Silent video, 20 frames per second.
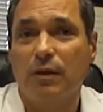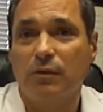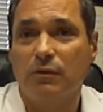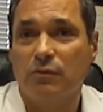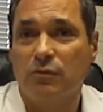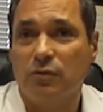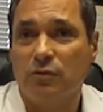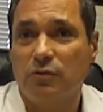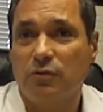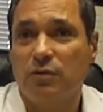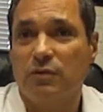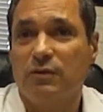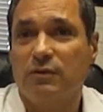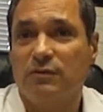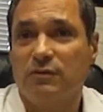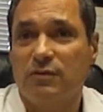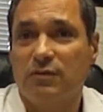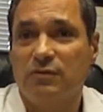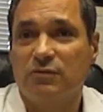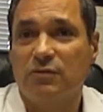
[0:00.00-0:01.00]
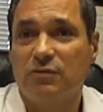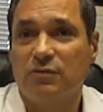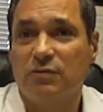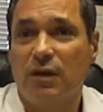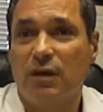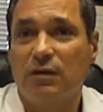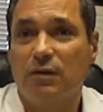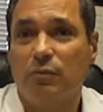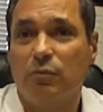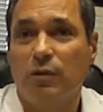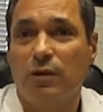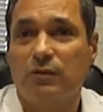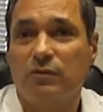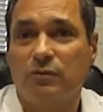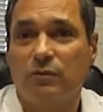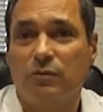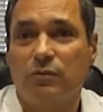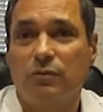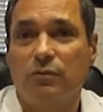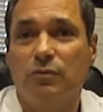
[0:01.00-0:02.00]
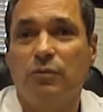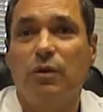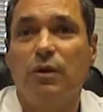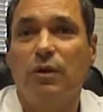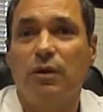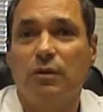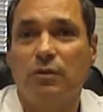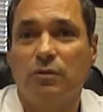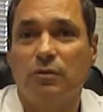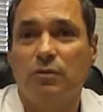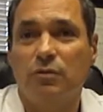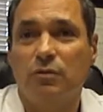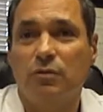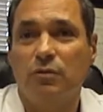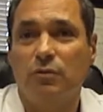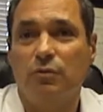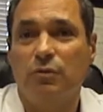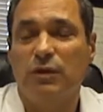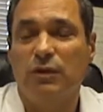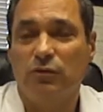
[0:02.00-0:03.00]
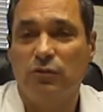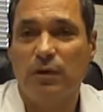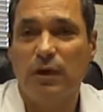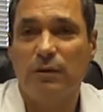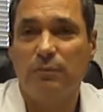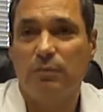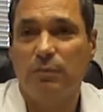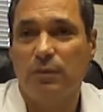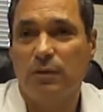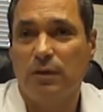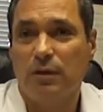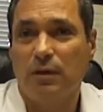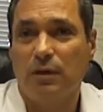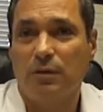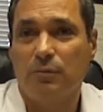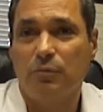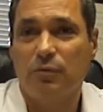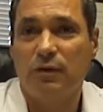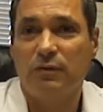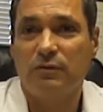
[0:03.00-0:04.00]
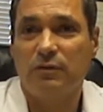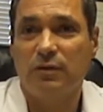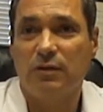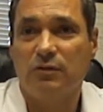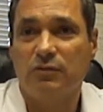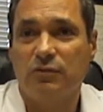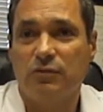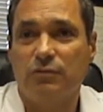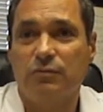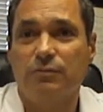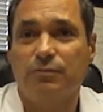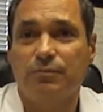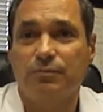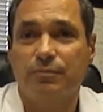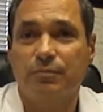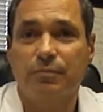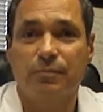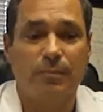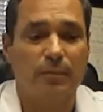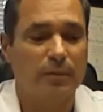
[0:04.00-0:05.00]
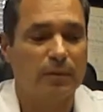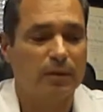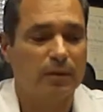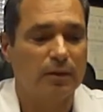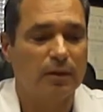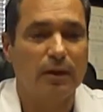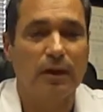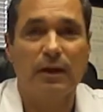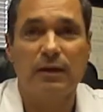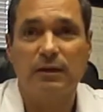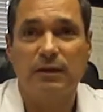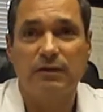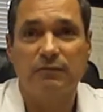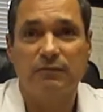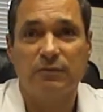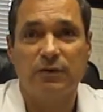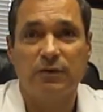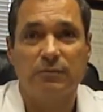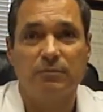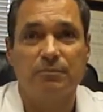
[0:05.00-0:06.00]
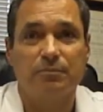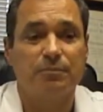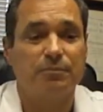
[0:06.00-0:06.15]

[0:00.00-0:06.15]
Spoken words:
surgical incisions on the breast to redrape the breast tissue and lift it.